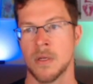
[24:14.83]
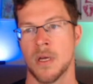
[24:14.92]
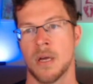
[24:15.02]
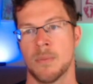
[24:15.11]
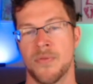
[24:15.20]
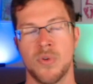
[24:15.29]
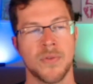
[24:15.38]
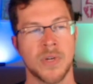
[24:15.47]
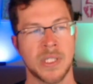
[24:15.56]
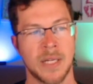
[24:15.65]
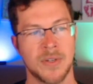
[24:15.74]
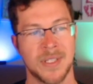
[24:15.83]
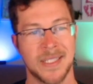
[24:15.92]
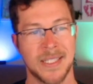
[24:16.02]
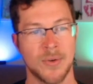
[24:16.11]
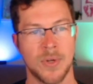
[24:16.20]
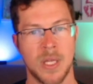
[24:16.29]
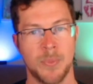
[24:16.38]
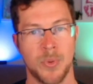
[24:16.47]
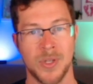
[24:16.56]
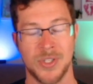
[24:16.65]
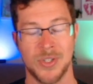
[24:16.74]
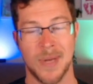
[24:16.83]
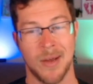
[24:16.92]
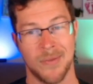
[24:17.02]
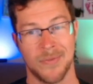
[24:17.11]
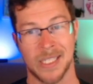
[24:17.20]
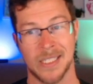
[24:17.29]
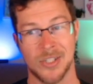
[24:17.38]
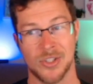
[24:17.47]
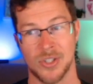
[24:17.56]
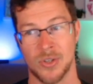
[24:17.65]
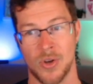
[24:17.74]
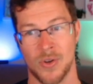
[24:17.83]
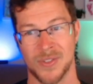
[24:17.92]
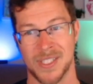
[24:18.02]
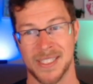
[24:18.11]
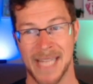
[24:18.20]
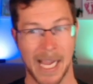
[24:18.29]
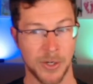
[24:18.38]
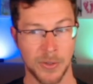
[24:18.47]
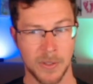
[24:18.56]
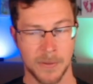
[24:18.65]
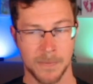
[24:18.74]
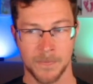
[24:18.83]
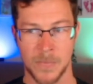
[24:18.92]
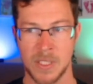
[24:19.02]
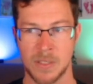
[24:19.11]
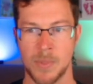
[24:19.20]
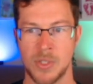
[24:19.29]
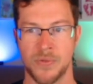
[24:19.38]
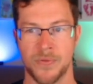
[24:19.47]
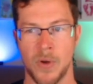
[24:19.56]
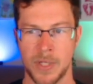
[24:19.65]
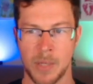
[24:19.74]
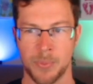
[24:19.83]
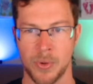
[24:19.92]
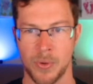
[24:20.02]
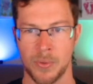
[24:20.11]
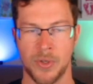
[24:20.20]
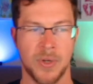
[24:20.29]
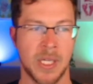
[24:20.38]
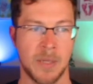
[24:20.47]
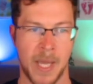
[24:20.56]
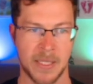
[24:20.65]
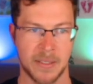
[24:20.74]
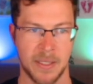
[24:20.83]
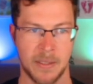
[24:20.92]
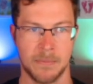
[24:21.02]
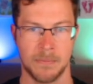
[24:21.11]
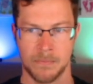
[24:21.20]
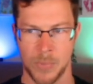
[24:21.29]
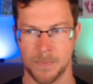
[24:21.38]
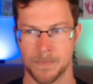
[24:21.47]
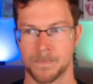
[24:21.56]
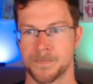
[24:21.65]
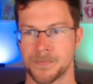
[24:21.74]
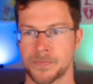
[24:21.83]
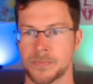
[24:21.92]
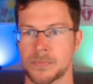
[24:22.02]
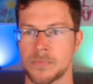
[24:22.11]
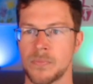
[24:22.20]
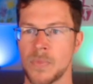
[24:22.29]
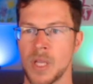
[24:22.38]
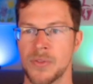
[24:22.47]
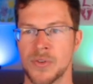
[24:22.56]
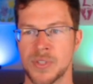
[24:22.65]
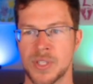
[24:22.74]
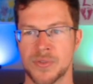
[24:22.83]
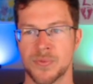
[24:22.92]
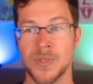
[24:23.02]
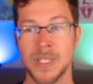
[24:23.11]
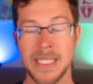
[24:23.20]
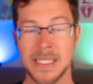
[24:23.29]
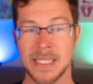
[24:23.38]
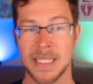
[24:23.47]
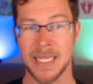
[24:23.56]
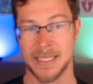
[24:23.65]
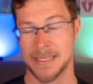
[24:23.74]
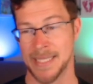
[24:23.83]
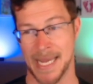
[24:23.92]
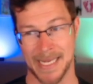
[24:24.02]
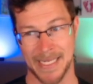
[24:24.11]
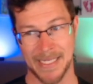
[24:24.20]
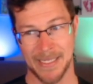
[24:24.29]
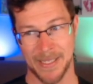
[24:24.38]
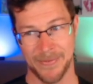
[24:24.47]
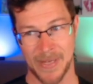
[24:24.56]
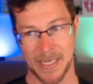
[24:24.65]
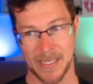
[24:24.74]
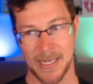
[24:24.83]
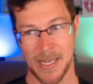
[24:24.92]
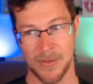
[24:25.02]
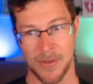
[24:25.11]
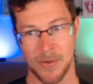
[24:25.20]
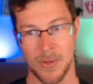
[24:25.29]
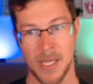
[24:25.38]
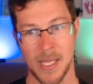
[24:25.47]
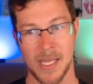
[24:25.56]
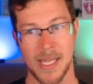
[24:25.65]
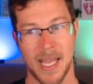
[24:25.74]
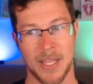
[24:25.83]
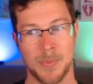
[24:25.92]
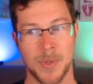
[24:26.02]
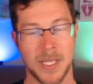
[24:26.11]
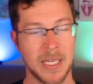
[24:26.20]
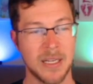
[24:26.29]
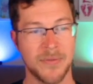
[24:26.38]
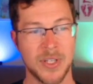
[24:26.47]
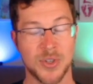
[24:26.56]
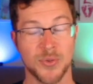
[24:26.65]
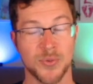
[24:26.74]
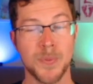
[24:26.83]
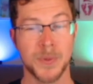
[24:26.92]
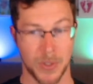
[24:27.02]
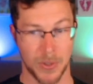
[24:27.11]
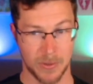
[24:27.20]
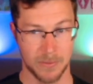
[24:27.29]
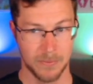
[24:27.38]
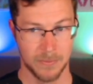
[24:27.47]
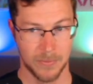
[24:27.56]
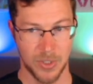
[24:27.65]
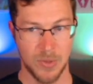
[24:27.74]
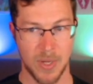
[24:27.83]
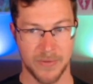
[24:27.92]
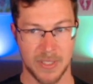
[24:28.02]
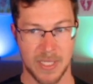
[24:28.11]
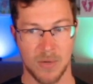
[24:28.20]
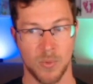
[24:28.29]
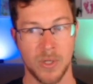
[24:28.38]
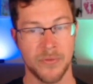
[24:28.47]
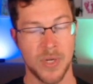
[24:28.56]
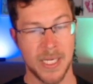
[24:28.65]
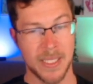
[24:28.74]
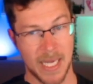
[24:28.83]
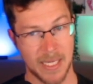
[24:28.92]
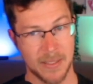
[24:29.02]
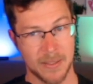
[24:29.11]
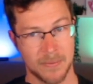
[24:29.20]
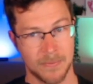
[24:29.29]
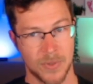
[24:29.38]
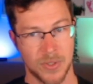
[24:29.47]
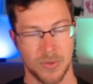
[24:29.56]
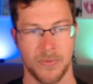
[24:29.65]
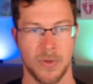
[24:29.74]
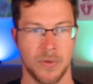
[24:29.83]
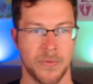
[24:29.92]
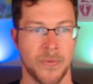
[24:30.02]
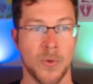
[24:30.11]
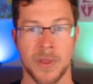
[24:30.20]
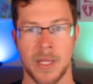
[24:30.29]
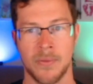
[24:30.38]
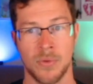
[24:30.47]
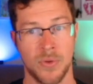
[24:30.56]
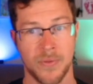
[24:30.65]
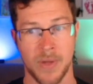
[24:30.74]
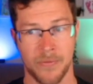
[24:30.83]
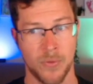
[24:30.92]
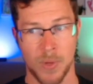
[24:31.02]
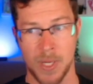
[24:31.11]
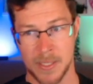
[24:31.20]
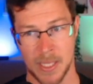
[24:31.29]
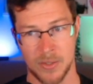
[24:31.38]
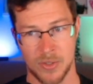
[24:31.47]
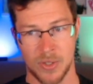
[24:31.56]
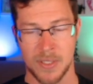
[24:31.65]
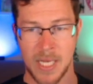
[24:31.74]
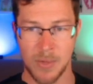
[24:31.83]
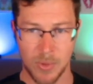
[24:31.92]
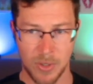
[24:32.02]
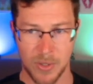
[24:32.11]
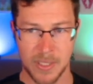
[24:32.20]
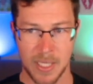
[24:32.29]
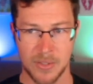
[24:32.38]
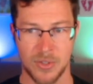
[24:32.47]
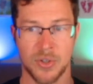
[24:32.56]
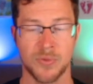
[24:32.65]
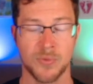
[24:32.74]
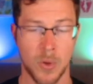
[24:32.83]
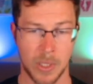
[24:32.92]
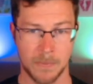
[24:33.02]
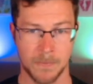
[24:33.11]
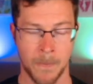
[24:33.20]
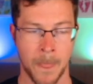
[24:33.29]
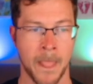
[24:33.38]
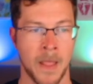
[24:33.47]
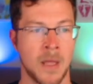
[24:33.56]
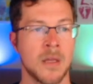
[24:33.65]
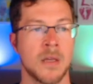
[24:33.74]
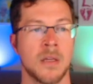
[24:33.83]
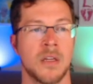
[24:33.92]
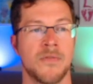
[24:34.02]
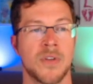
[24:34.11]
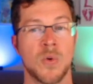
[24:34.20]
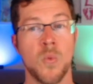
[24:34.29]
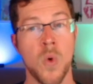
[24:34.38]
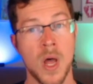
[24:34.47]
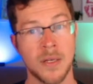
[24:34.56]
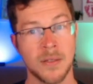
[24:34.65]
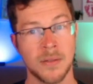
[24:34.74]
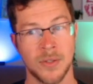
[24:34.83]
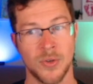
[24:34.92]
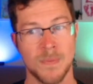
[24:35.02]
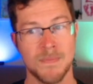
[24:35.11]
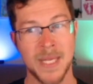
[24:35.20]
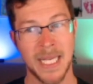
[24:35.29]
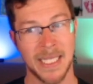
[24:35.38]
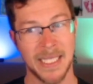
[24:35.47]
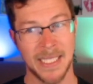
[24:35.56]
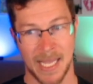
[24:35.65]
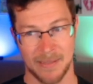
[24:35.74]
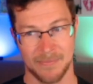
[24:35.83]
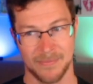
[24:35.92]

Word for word: If you ever get down to 0 hit points, you now have a condition called staggered. This means you fall down prone, you're incapacitated, boom. There's this really slick dying effect now though. At the beginning of each group turn, you have to take one of your hit dice. So if you're 4th level, you've got 4 hit dice. You're gonna take one of your hit dice and you're gonna roll it. If you get a 1, you're immediately dead.